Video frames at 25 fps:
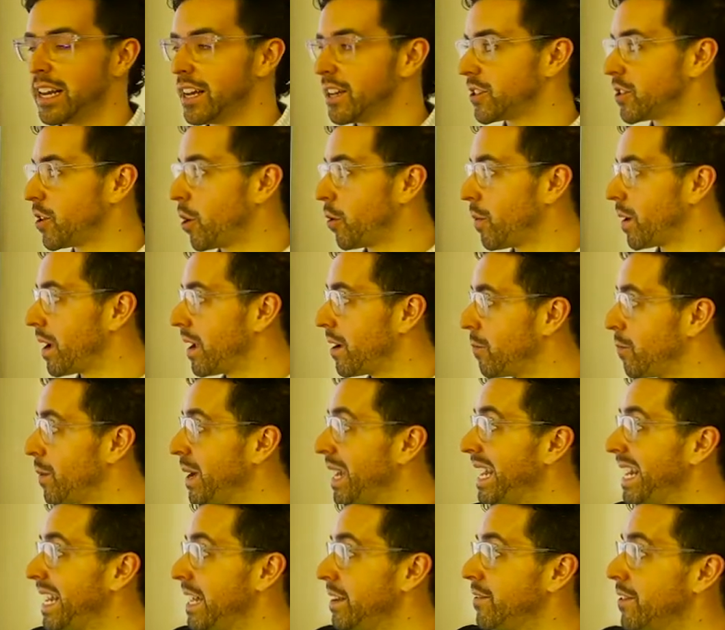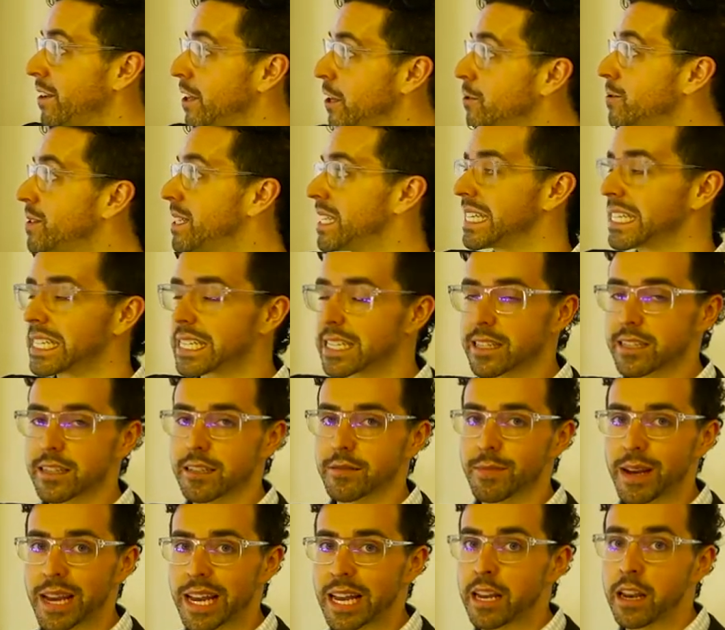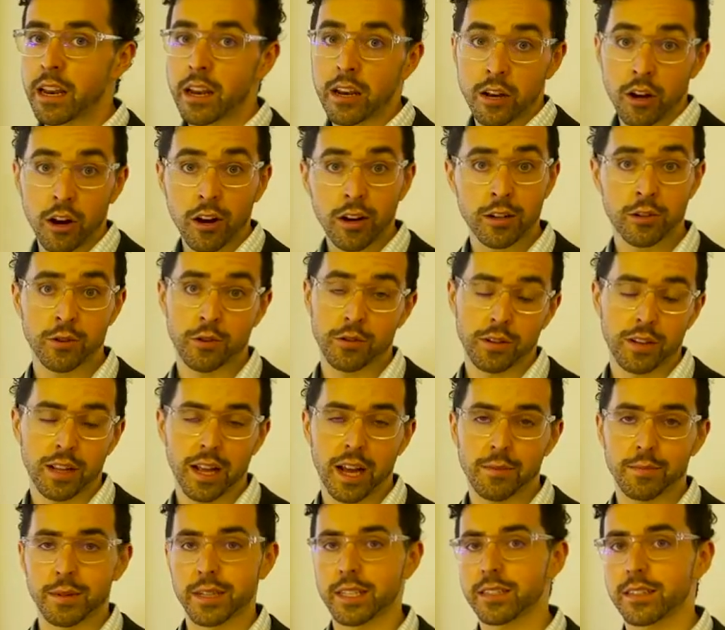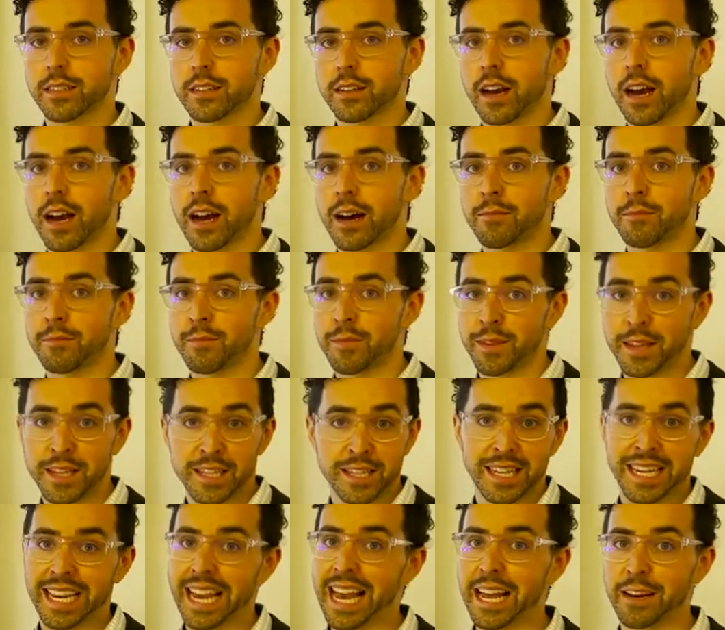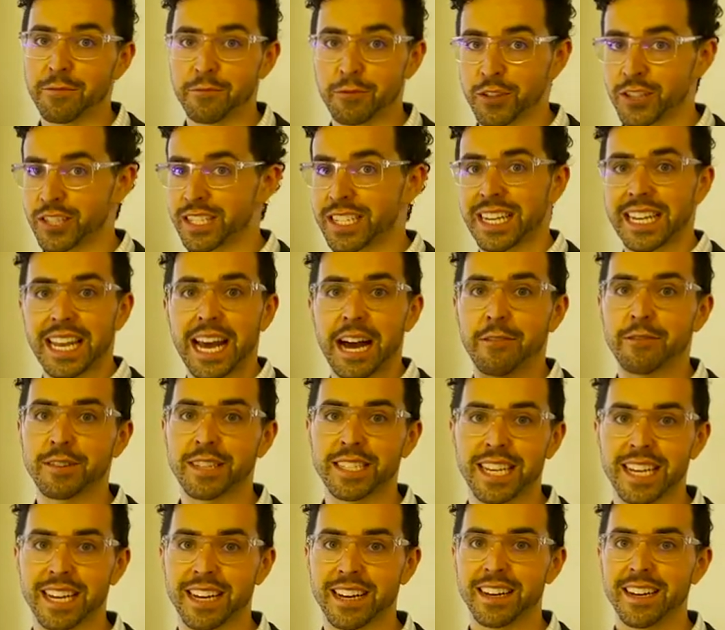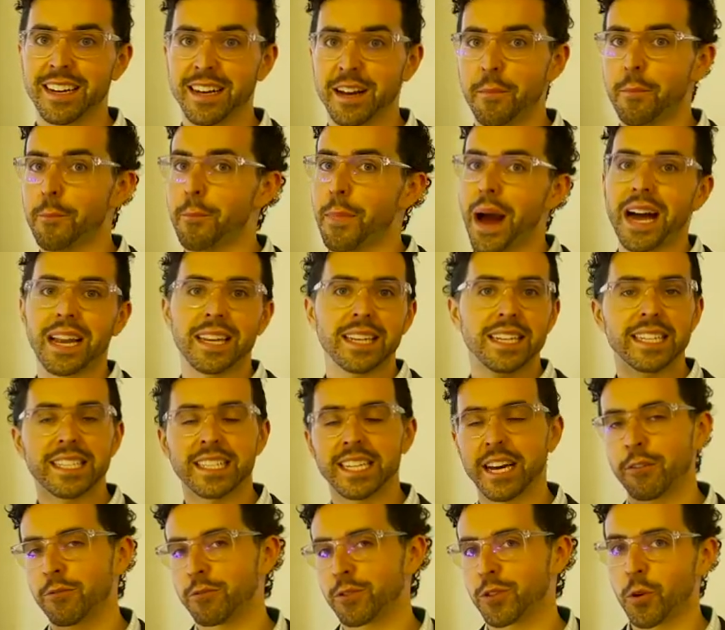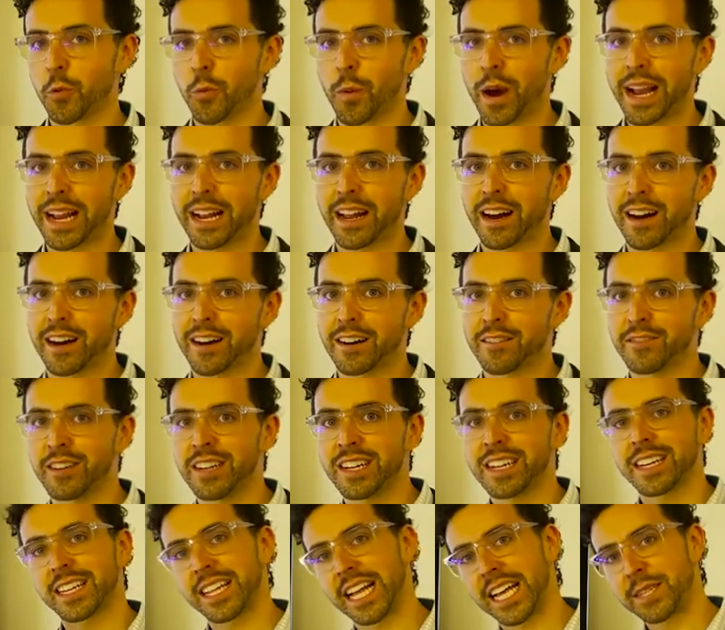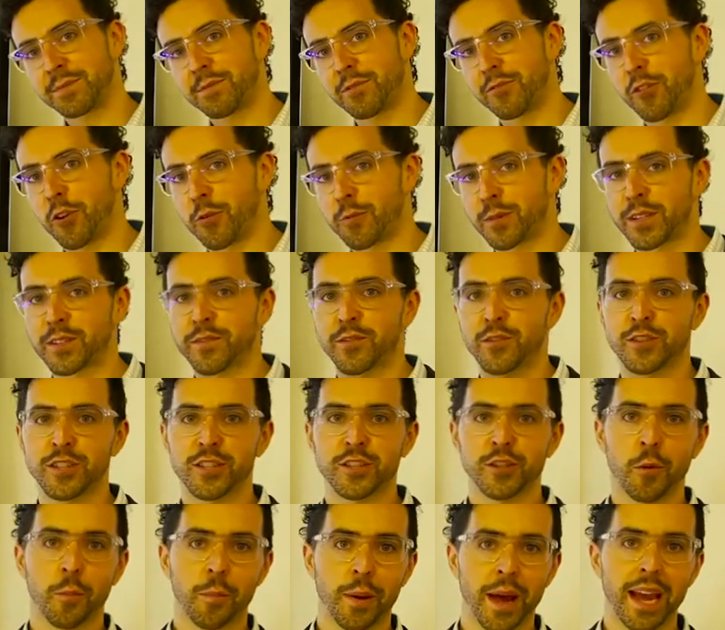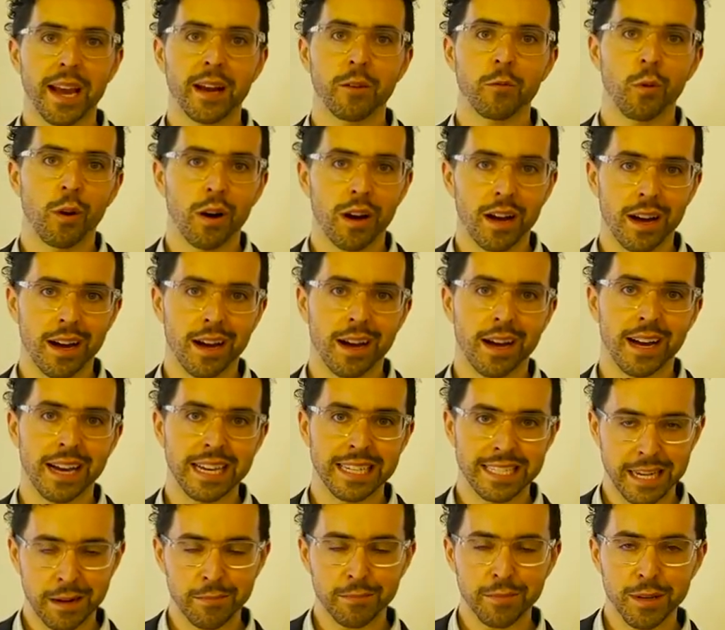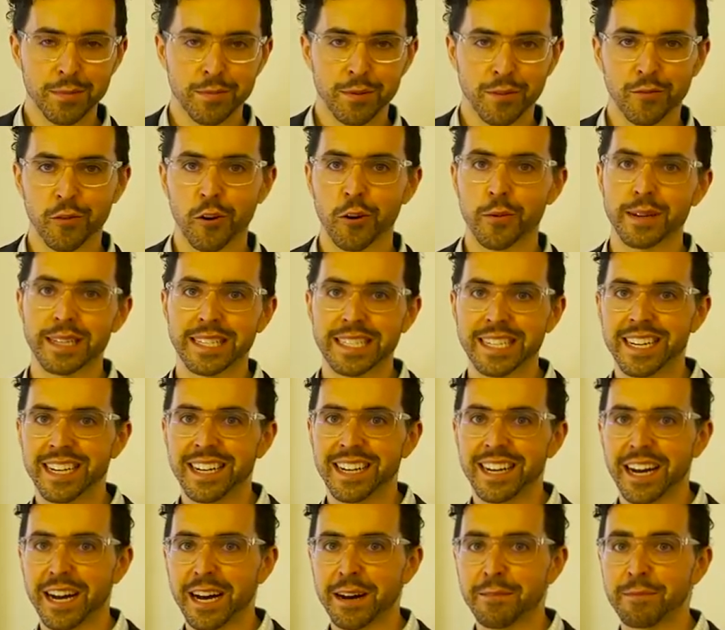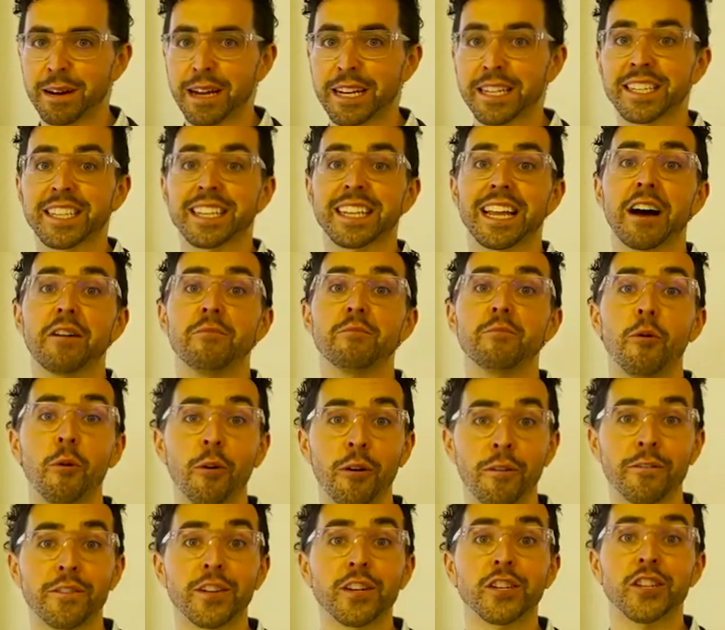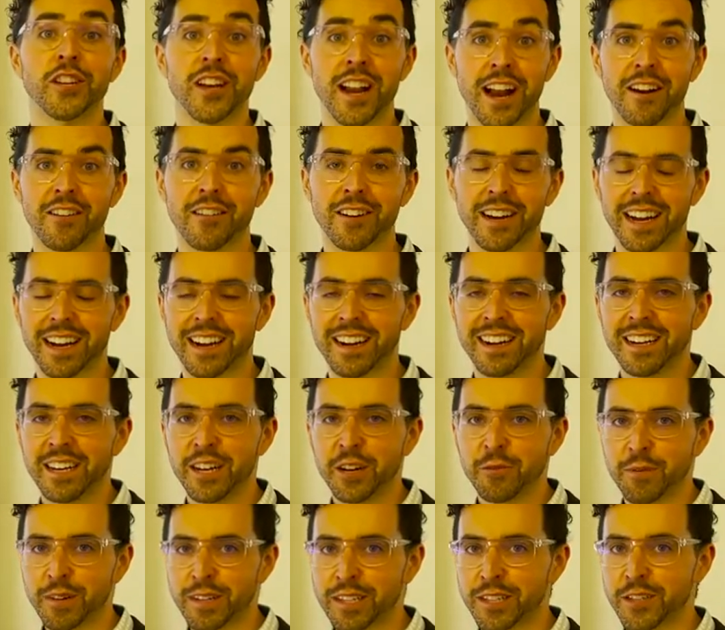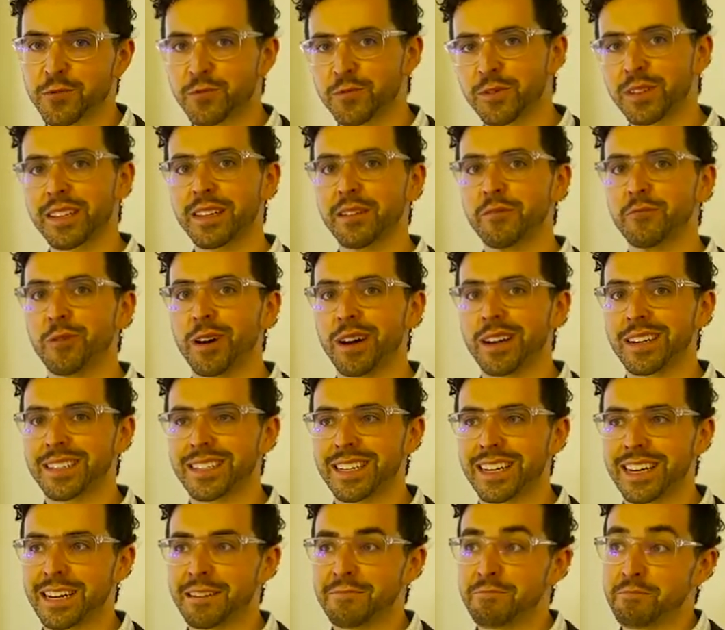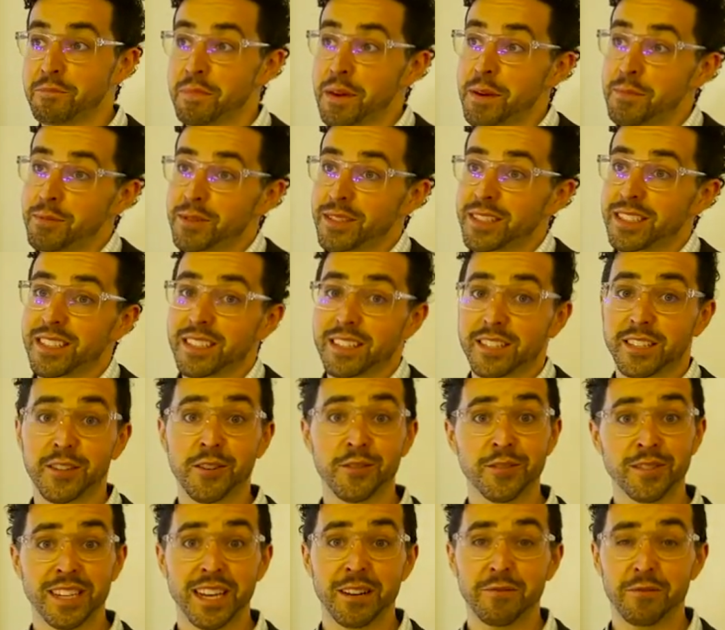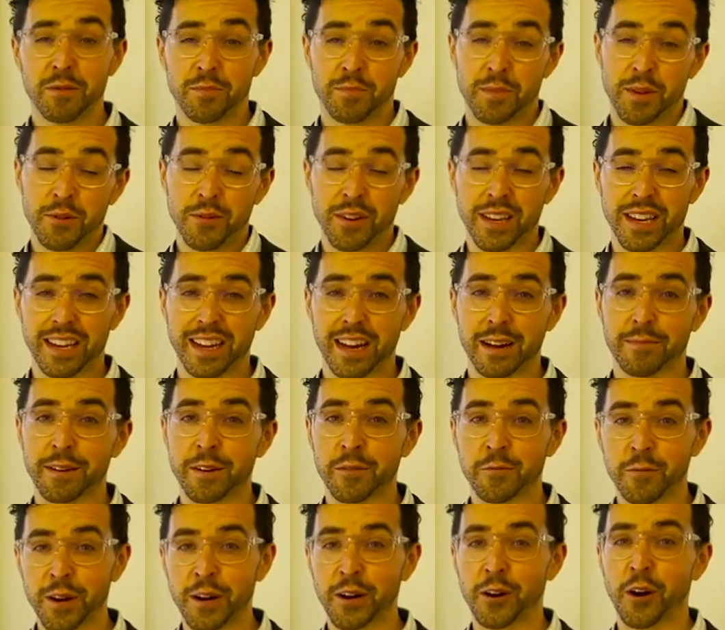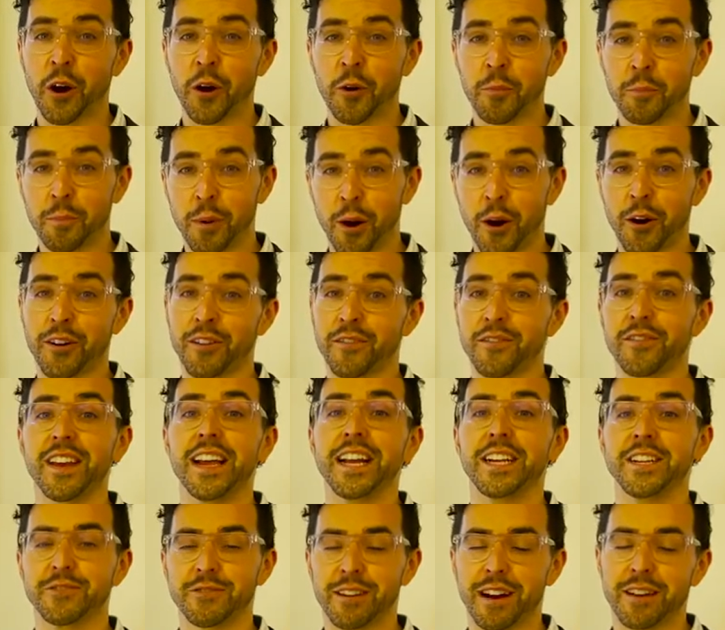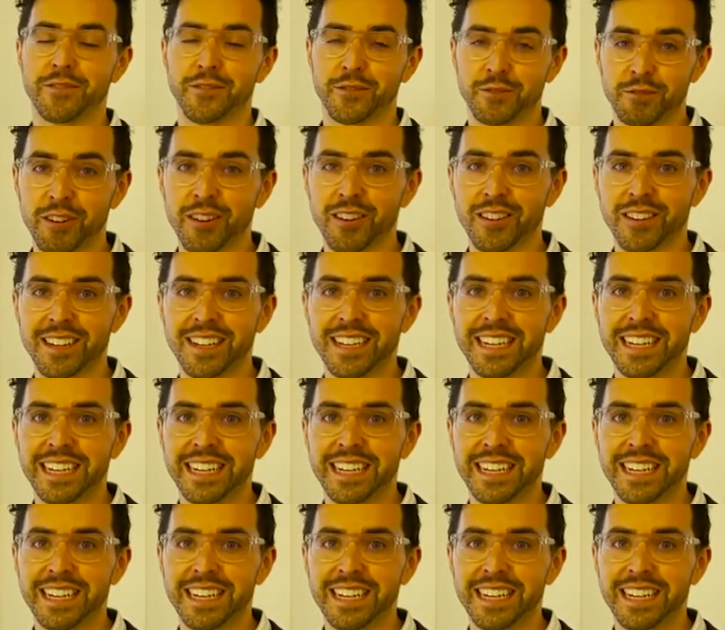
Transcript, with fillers: So we could even use this system in non-cold climates. Um, this again will just allow us to balance out the weight of glass performance versus opaque uh, assembly performance um, and to allow more vision area, which is really what uh, people still associate with beauty. I mean, we are part of nature after all,